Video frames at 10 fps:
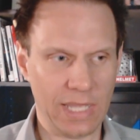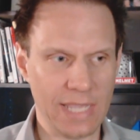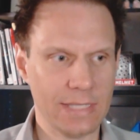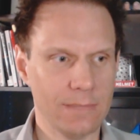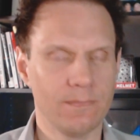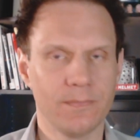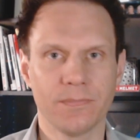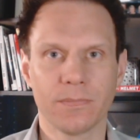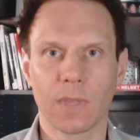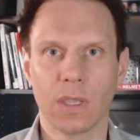We like it.
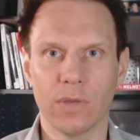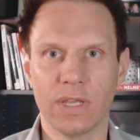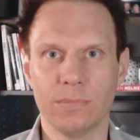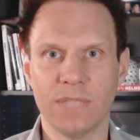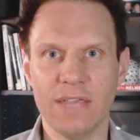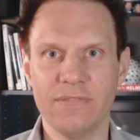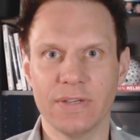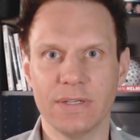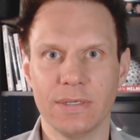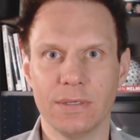Go get him,
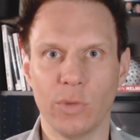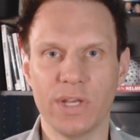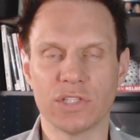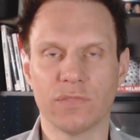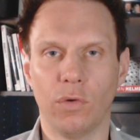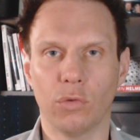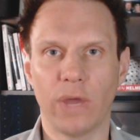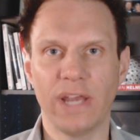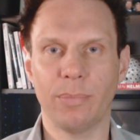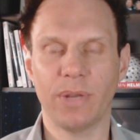Dave. Read his
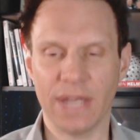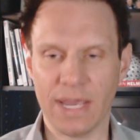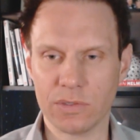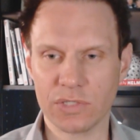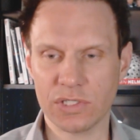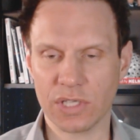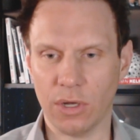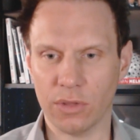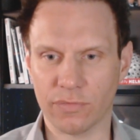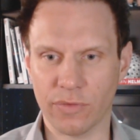full write-up and analysis
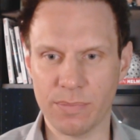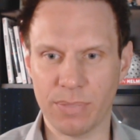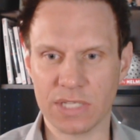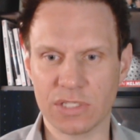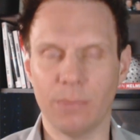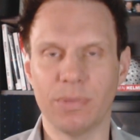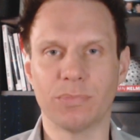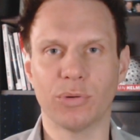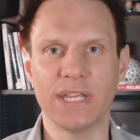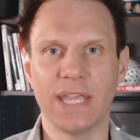and get all the free picks
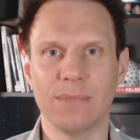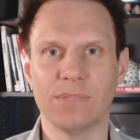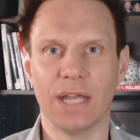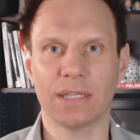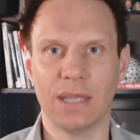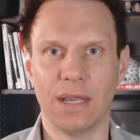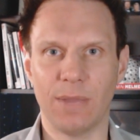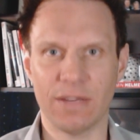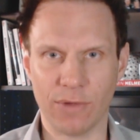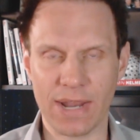up at
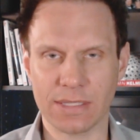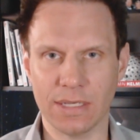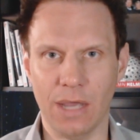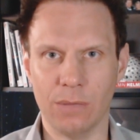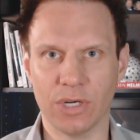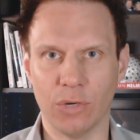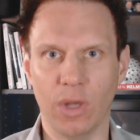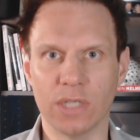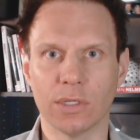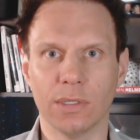pregame.com. I've ranted. Now I'm going
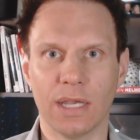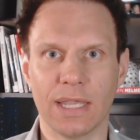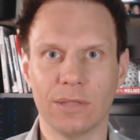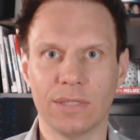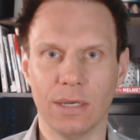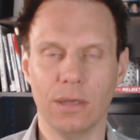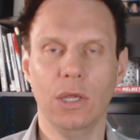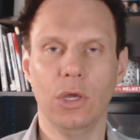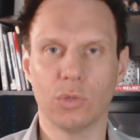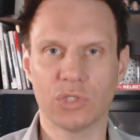to run. Good luck out
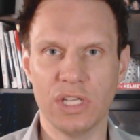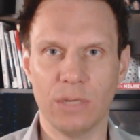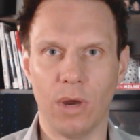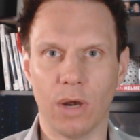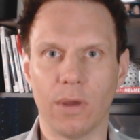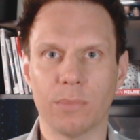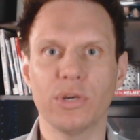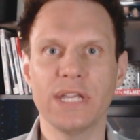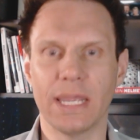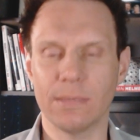there. We'll see you tomorrow
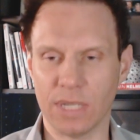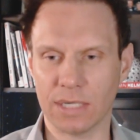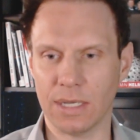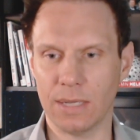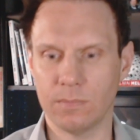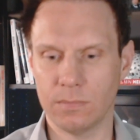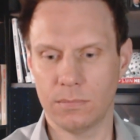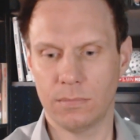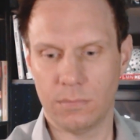on pregame.com.